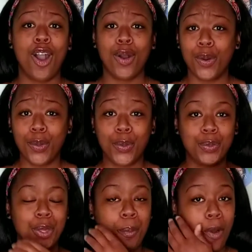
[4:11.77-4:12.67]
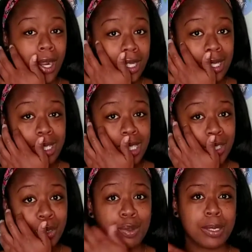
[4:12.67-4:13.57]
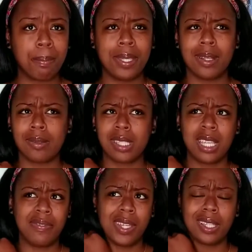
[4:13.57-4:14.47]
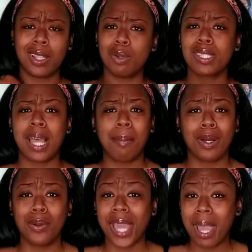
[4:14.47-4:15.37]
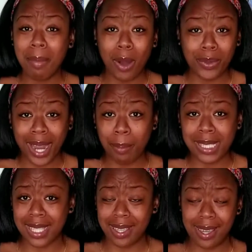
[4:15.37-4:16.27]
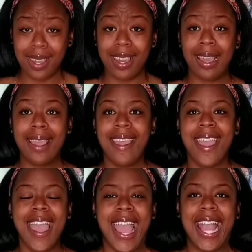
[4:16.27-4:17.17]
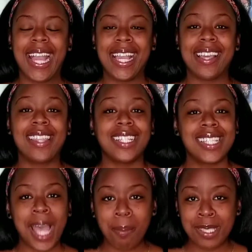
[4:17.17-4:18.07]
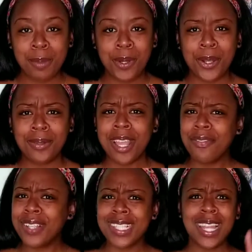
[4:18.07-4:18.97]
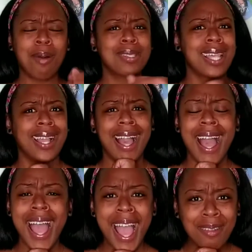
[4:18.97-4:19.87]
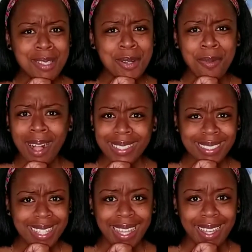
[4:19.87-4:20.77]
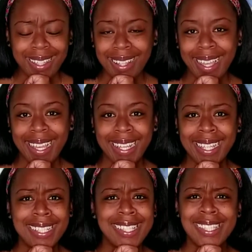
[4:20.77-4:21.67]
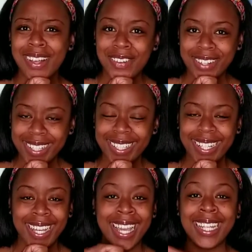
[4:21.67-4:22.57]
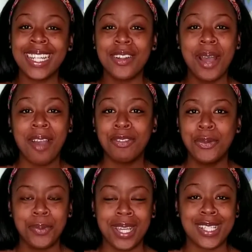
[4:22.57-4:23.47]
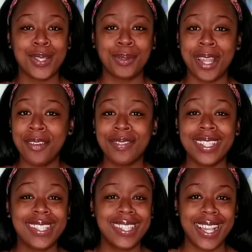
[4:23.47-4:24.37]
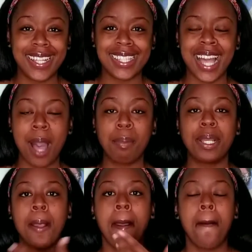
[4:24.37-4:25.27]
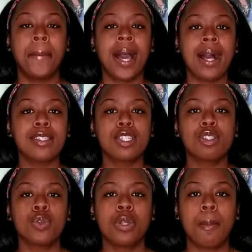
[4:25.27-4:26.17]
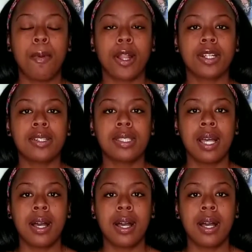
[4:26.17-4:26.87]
The Parkers used to be on TV a long time ago. Came out when I was a kid. And they just happened to put it on Netflix. And I was like, I have to watch that. Like, it's so good. And it'll have you weak. So definitely says comedy. But also, too, in The Parkers,